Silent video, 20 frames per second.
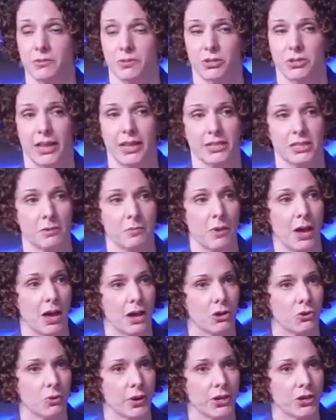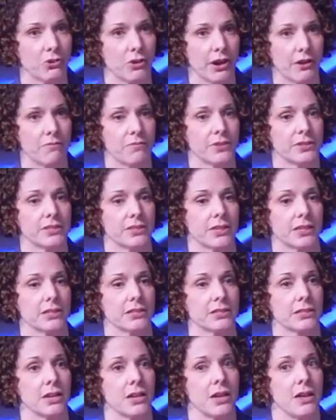So that's a greater
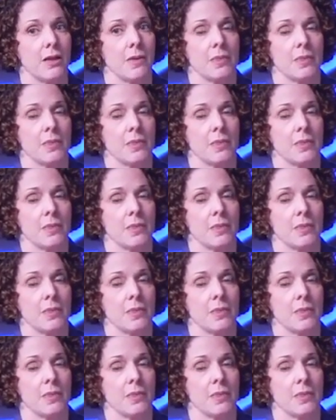emphasis.